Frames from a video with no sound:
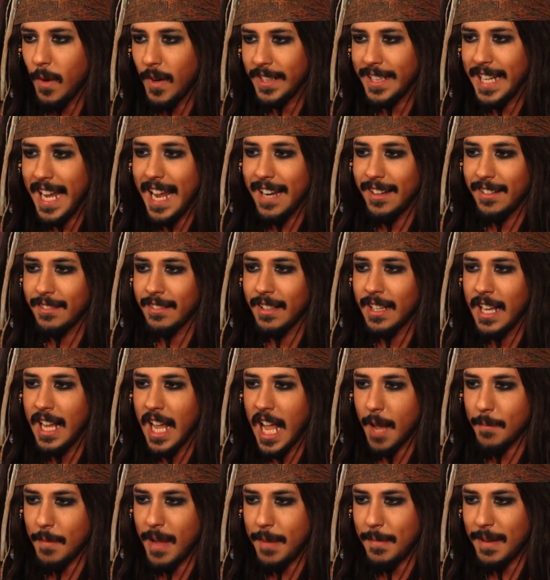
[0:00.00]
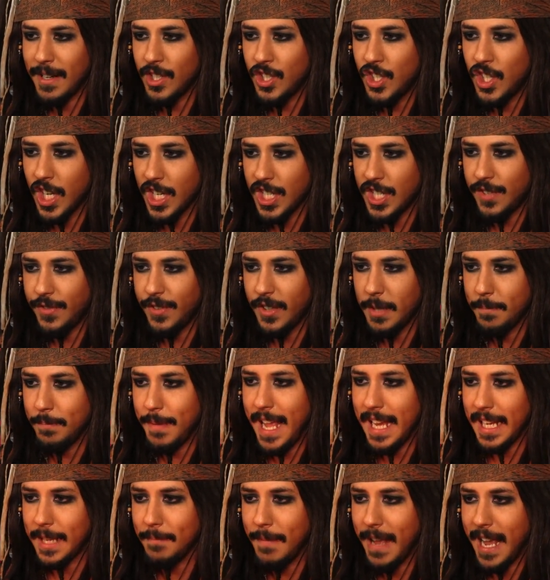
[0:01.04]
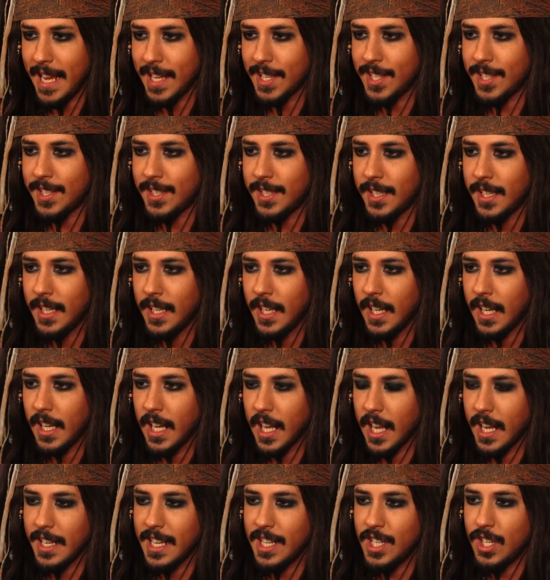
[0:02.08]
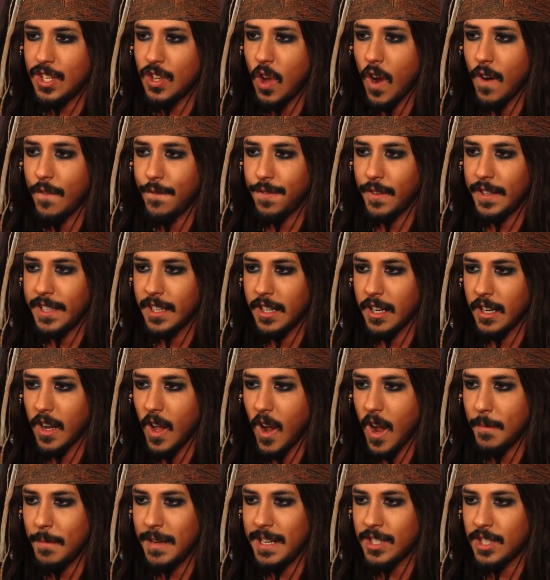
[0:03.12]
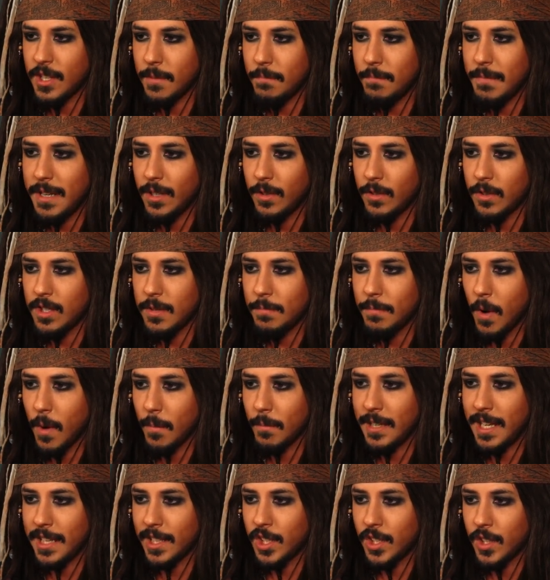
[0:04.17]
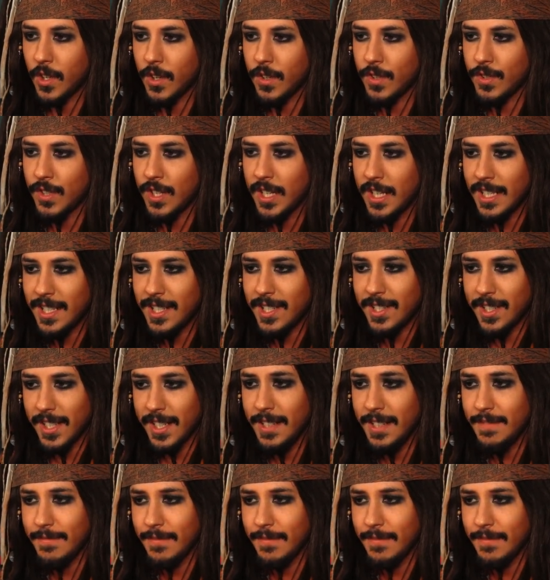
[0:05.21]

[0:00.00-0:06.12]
cannon. I'm aiming just for the back mast, and this is hopefully going to line me into middle to bottom deck shots. See?